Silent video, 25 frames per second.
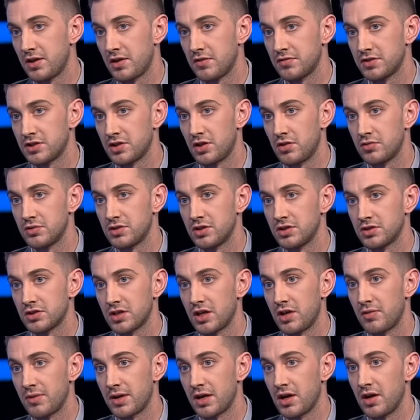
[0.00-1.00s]
of soldiers
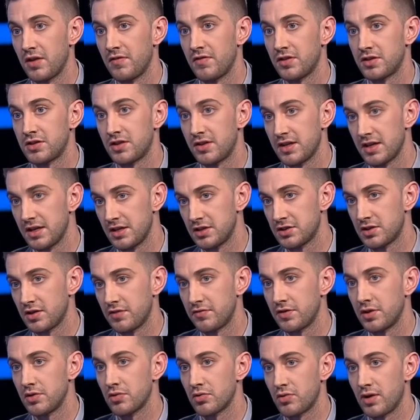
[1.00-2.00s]
going over to the east
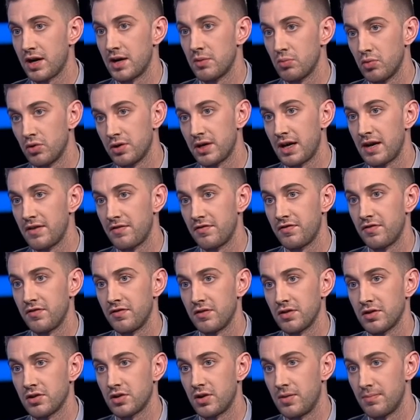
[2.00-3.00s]
of Ukraine would have
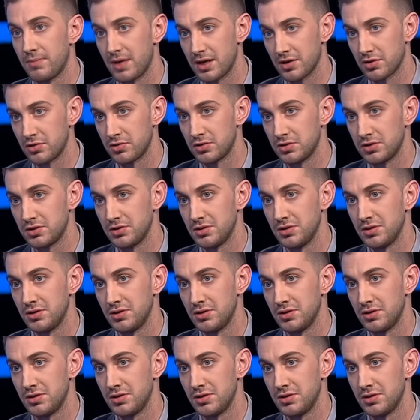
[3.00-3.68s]
combat gauze?